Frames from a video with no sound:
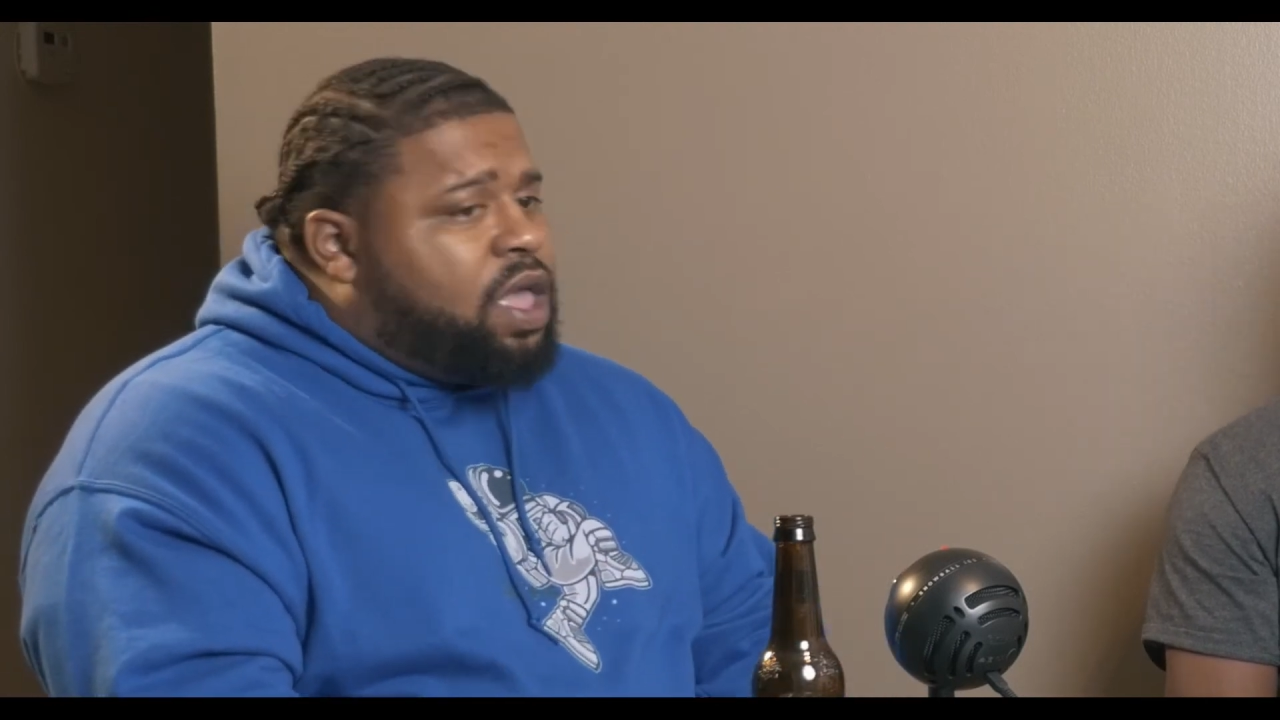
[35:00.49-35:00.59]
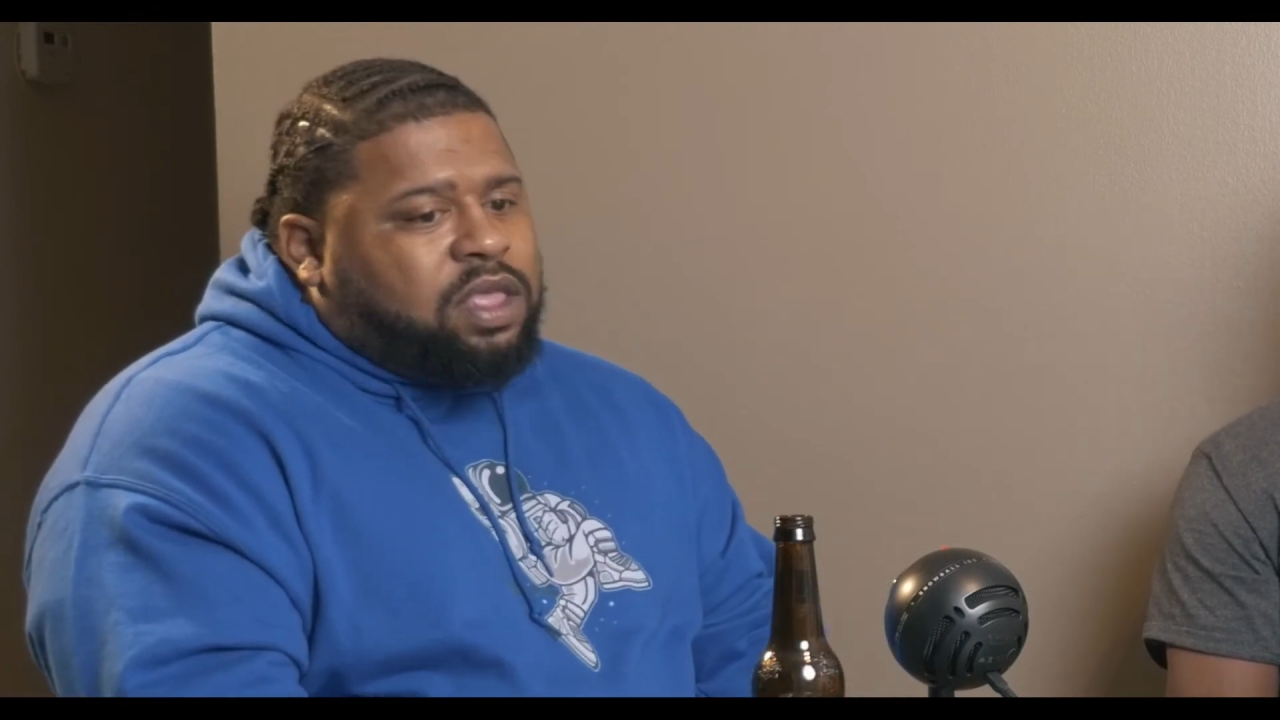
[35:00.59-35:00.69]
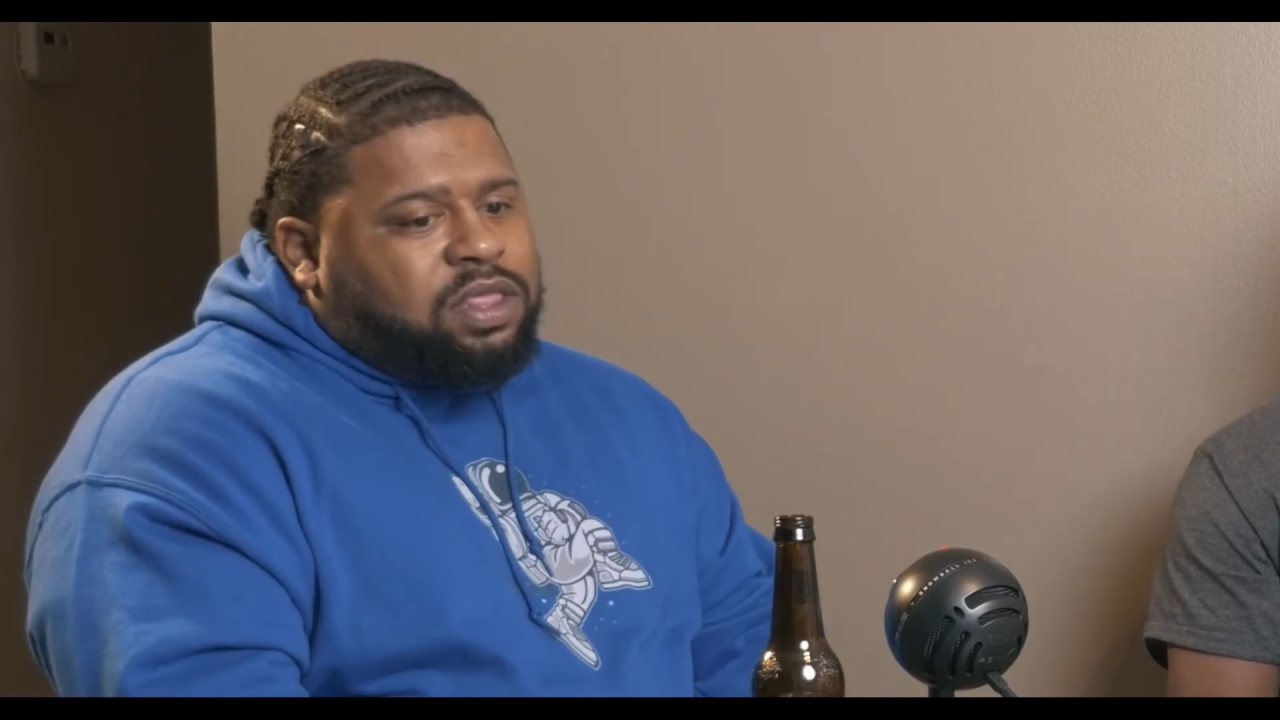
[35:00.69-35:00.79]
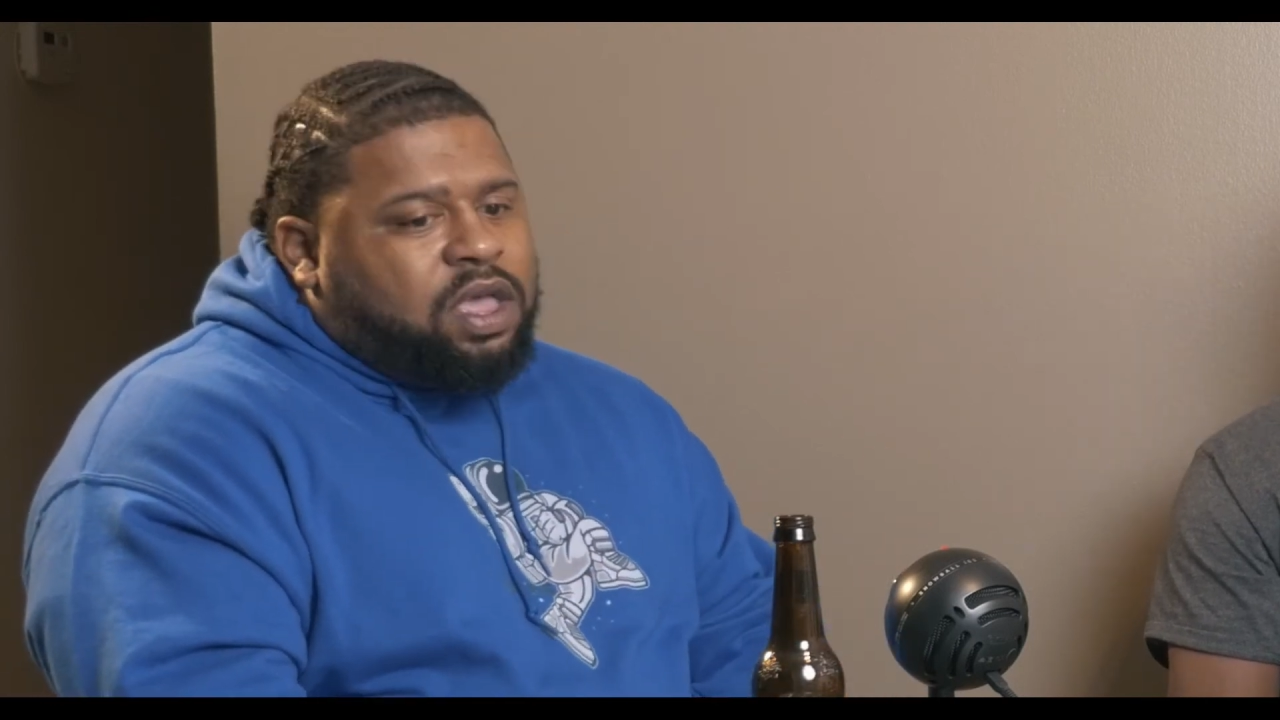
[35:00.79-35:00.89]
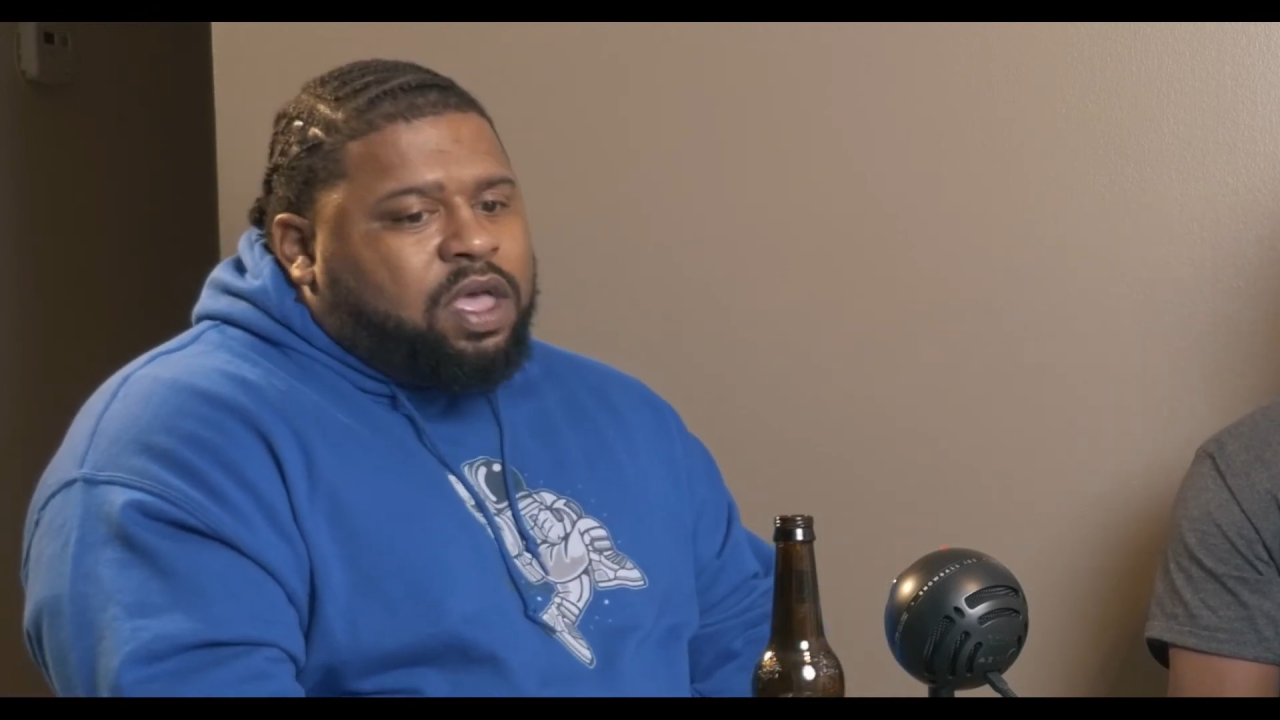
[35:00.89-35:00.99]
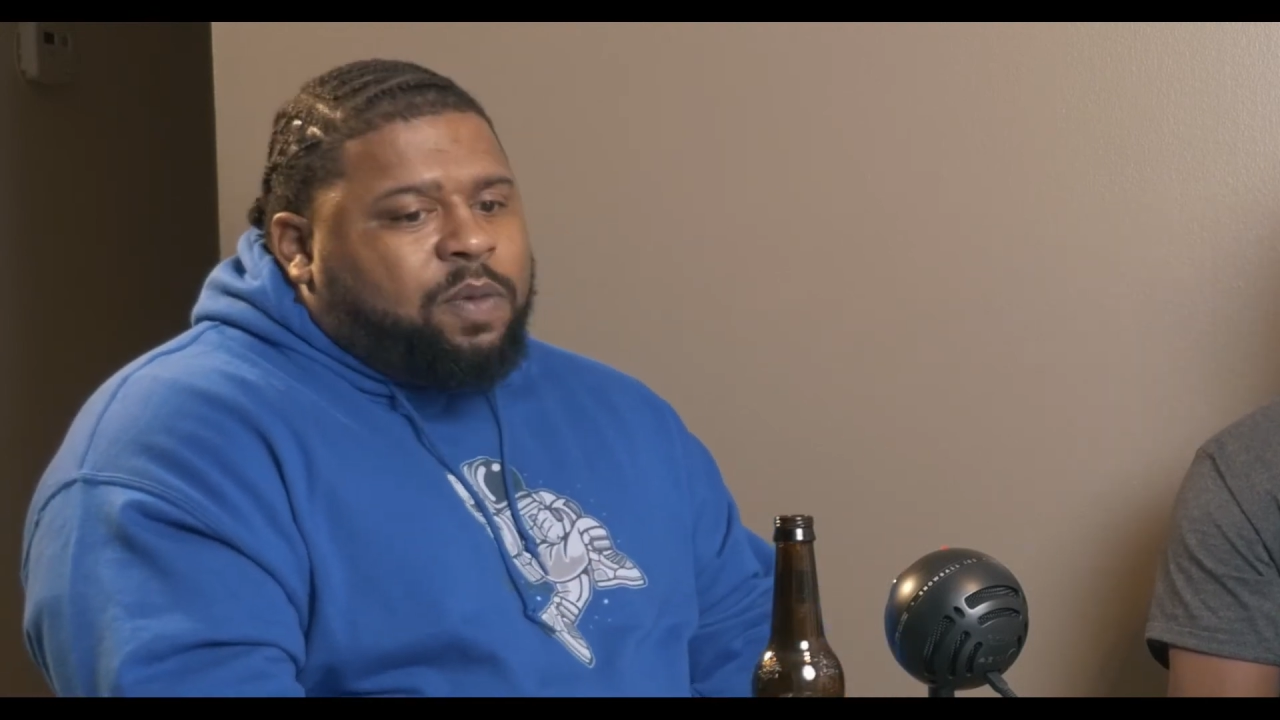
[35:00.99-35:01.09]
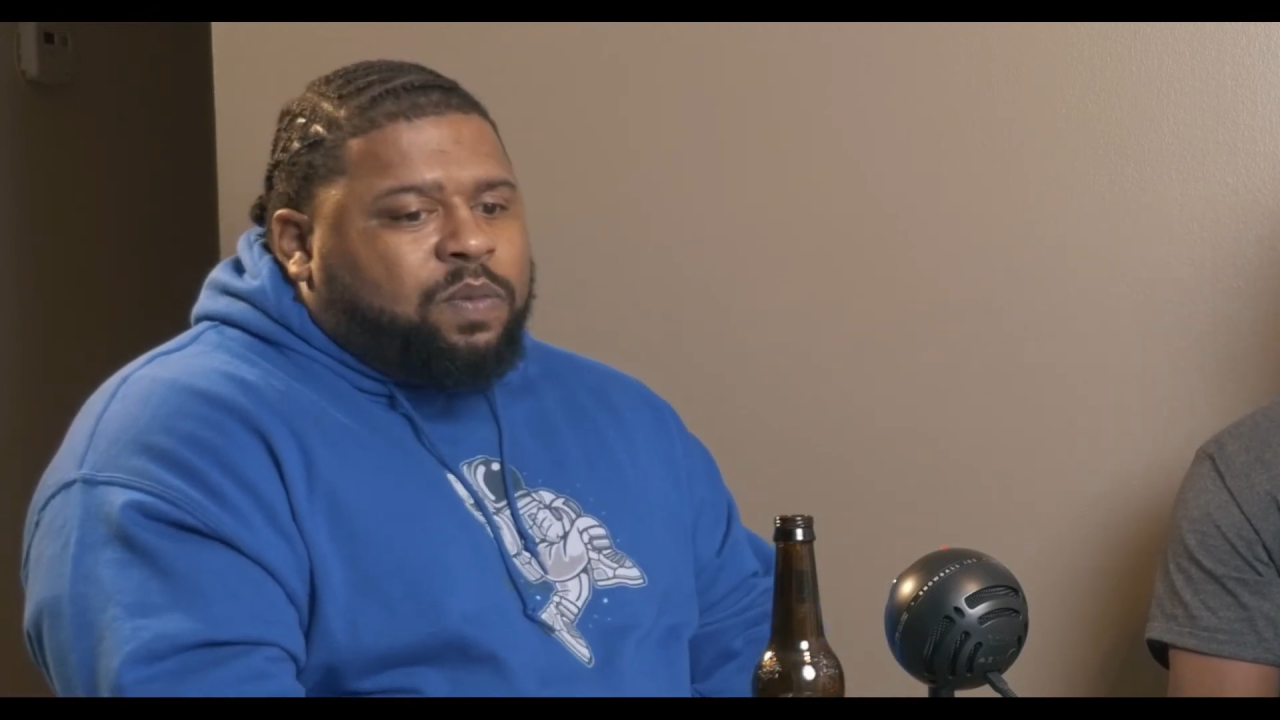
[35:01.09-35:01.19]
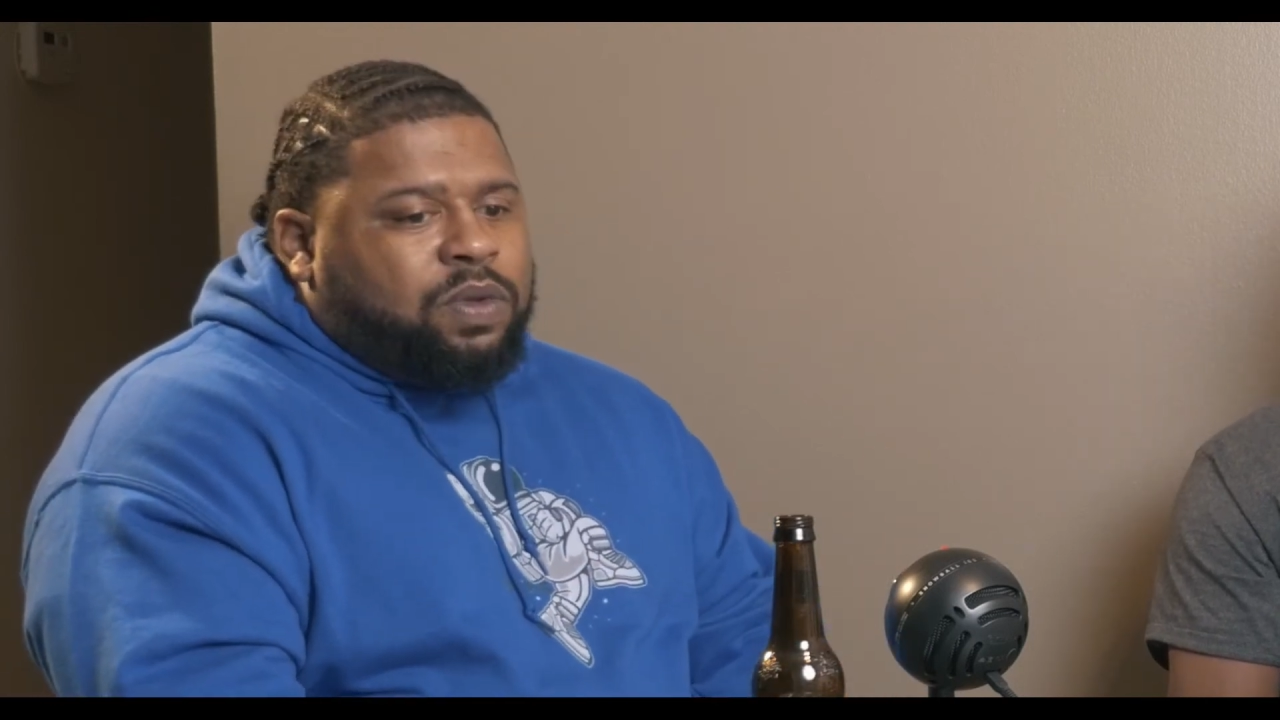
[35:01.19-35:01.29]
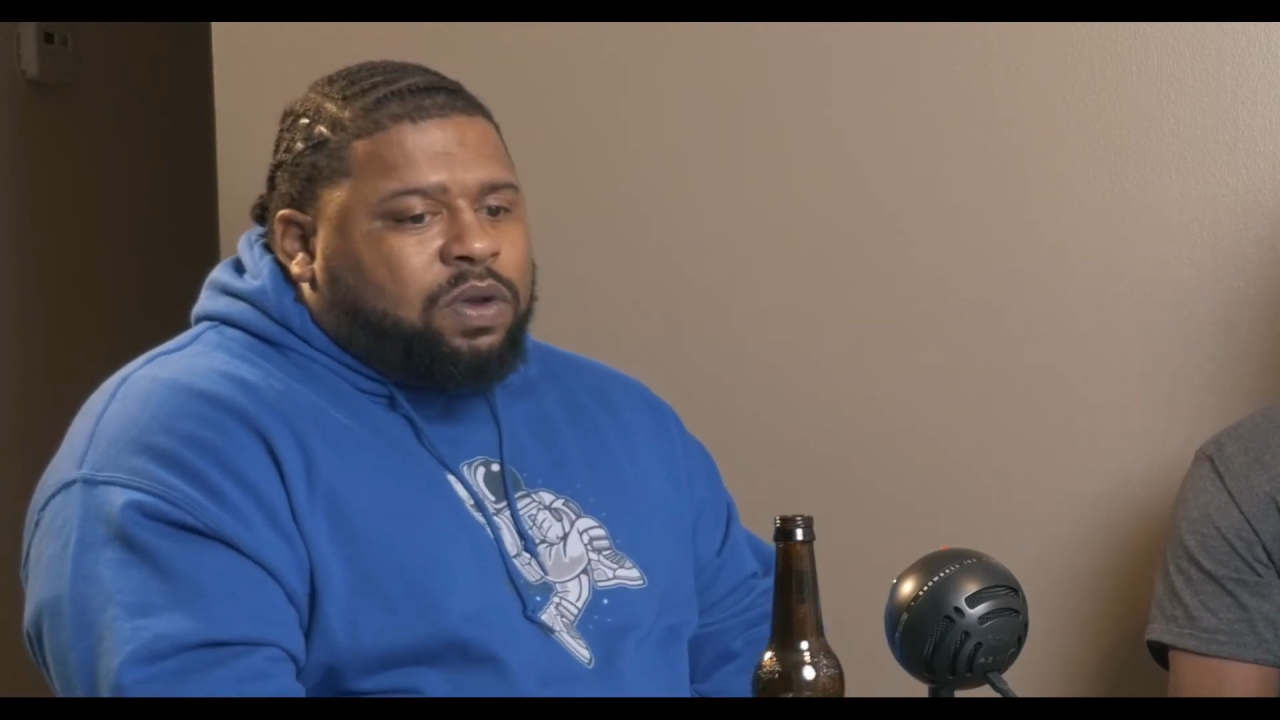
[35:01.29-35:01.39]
I think I'm,